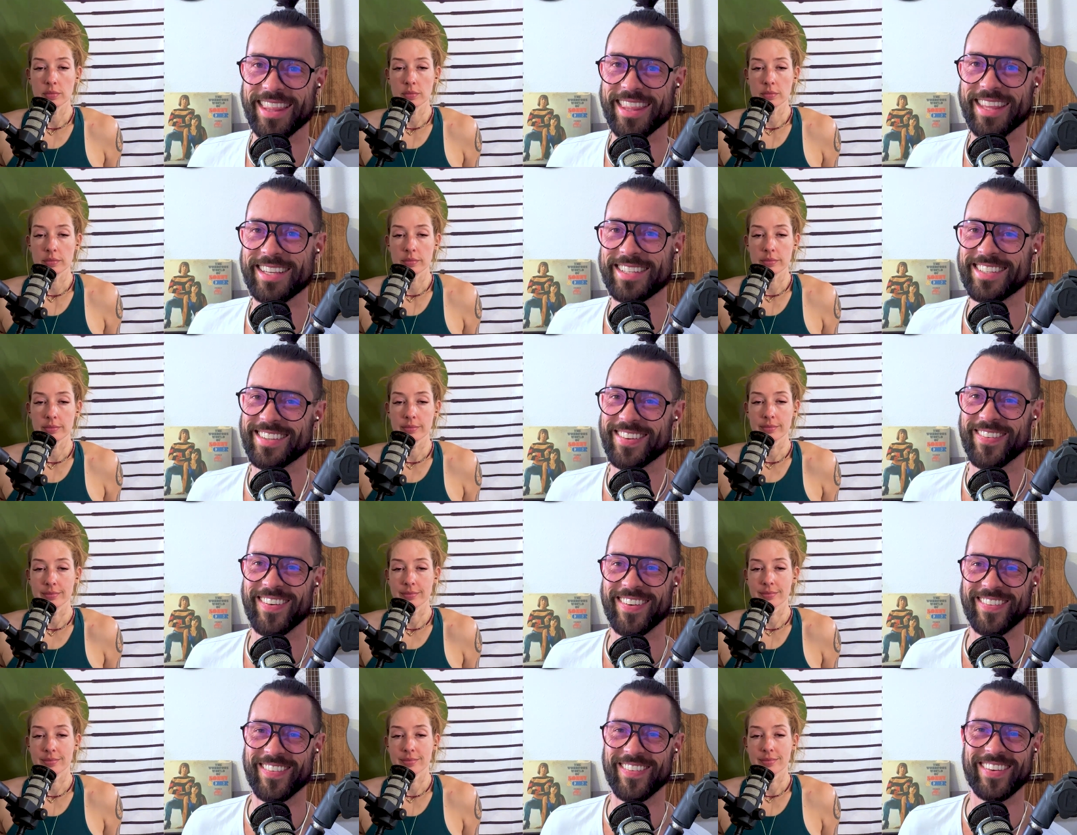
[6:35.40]
Speaker 1: this
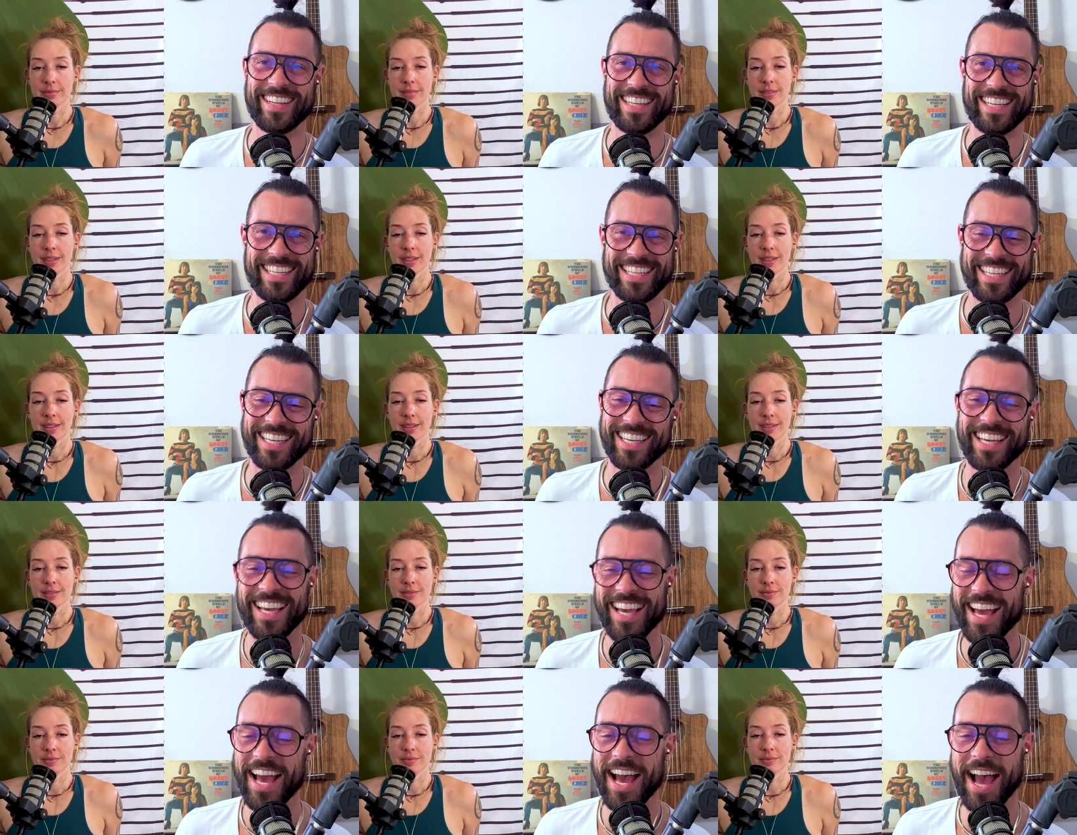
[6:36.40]
week.
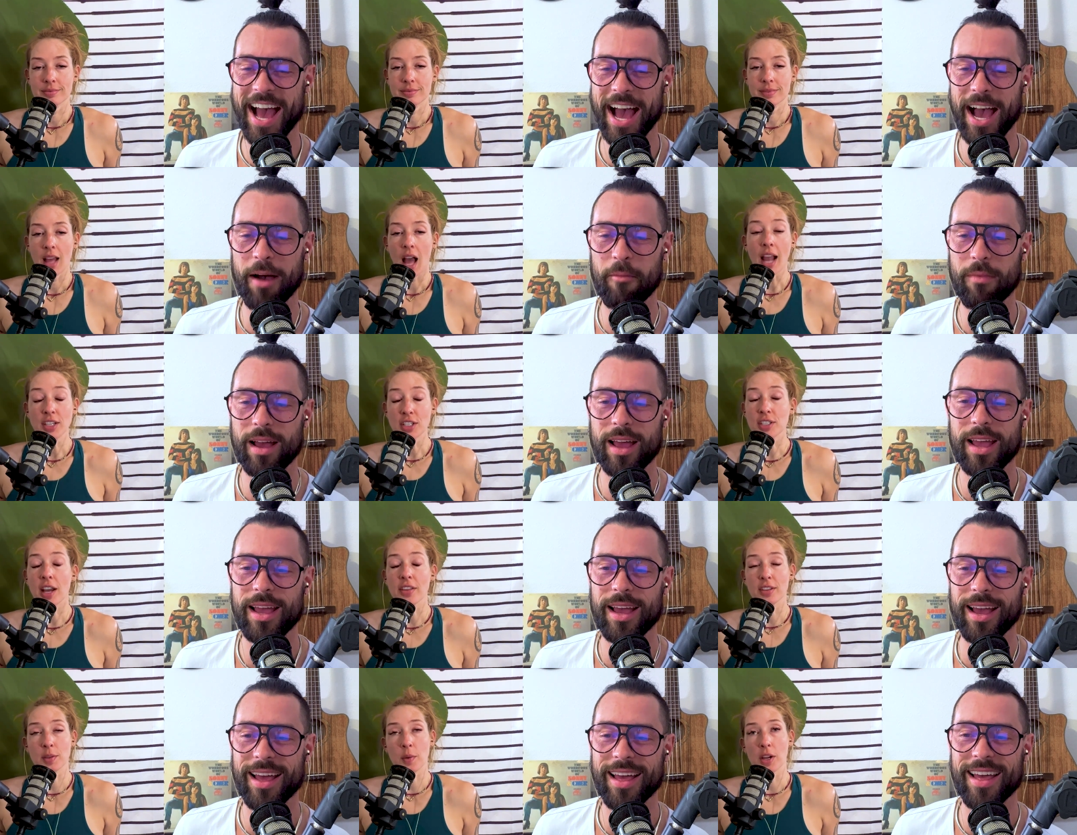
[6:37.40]
Um,
Speaker 2: I just
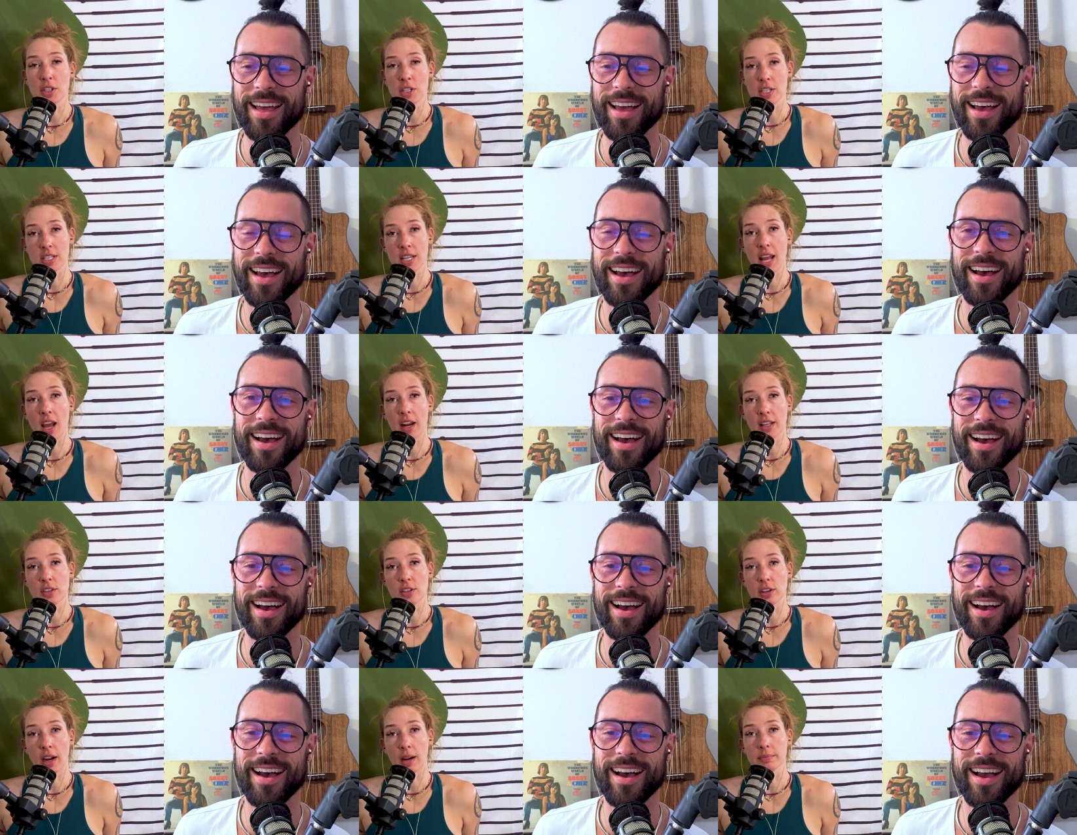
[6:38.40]
got this question today on
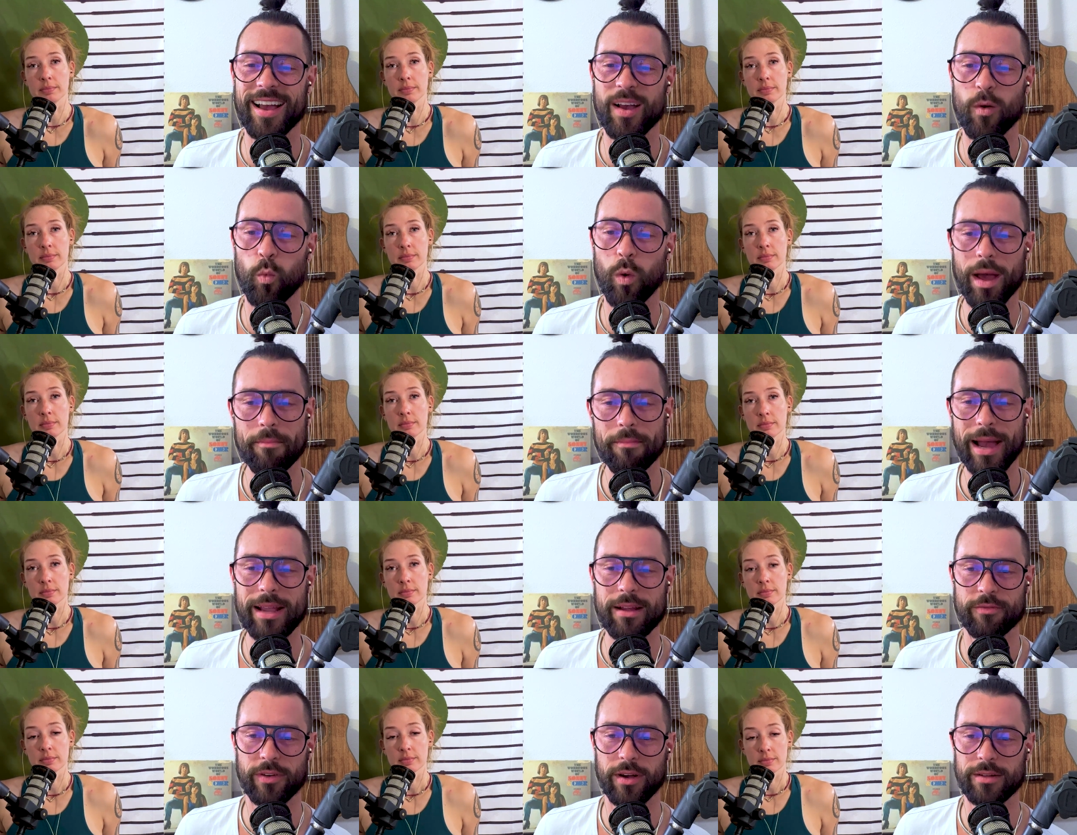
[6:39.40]
Instagram.
Speaker 1: What
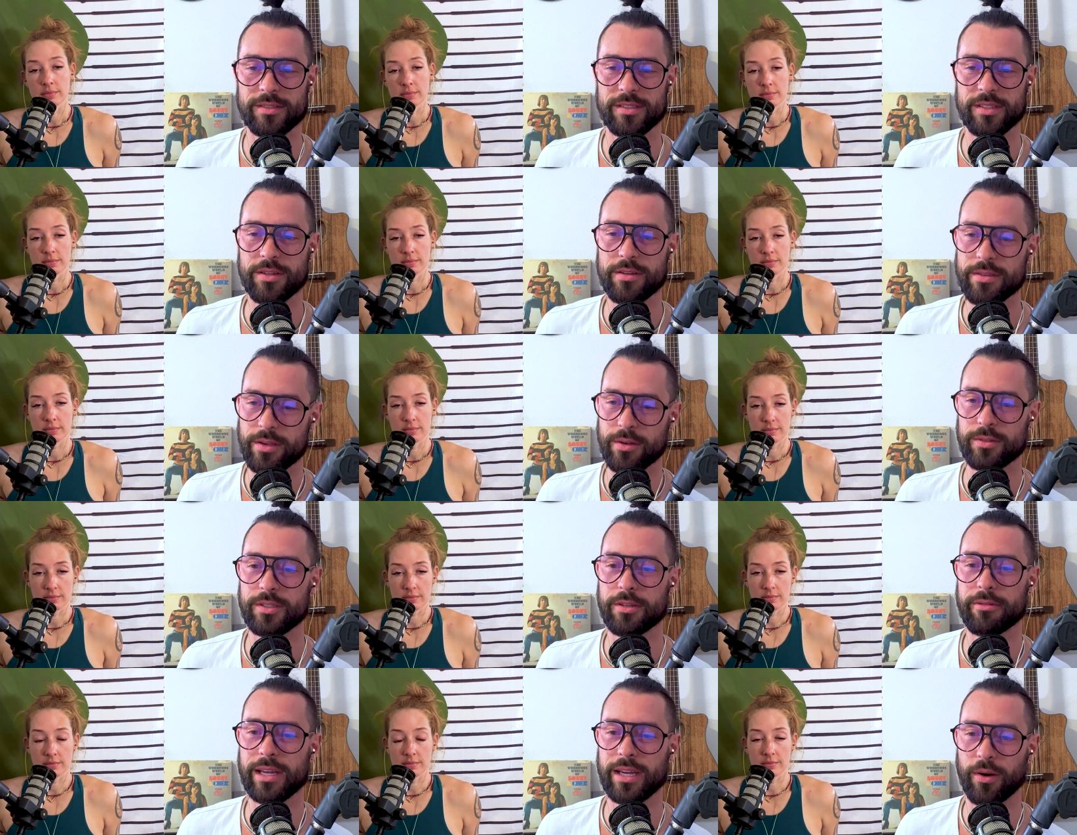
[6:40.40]
microphones do you use
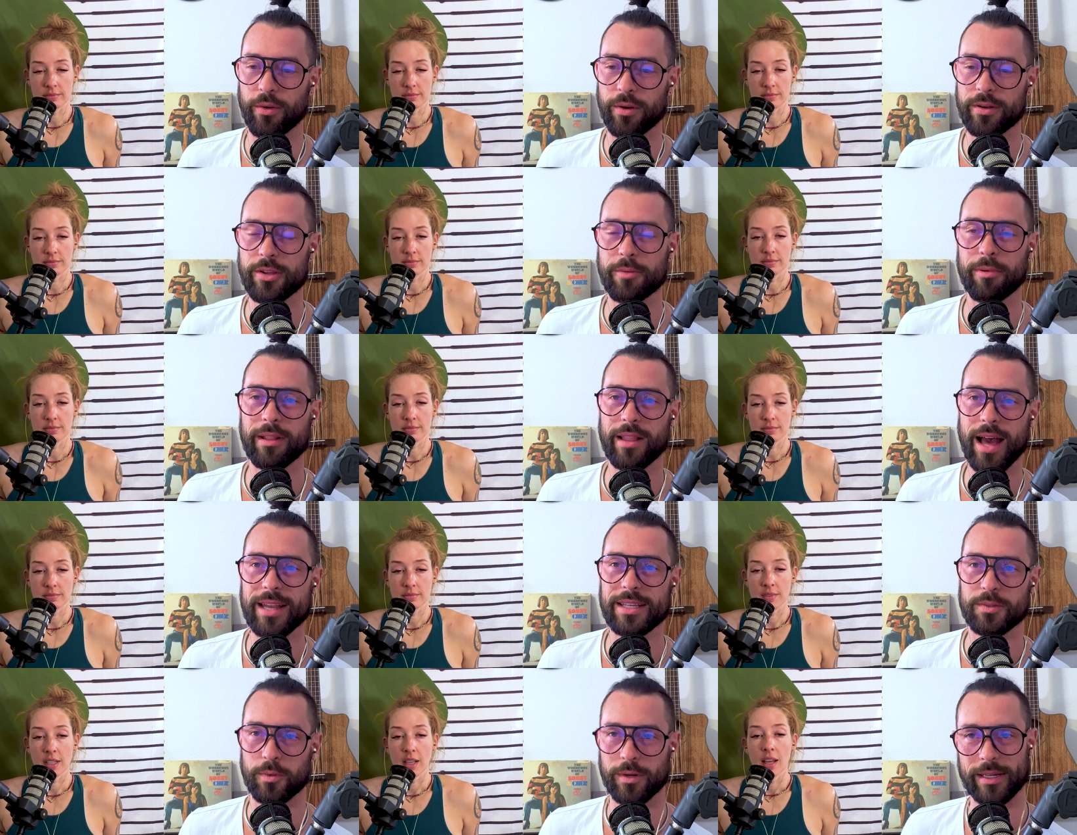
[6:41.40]
to record your
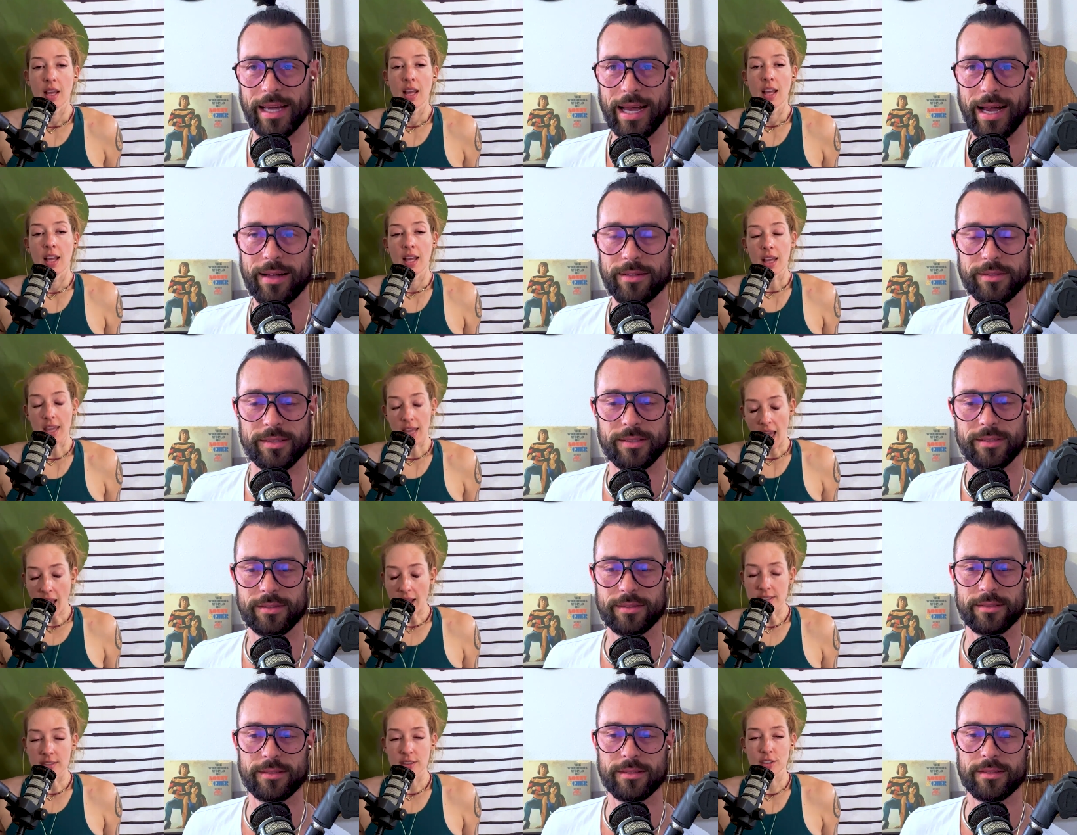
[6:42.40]
Pilates workouts?
Speaker 2: Yes.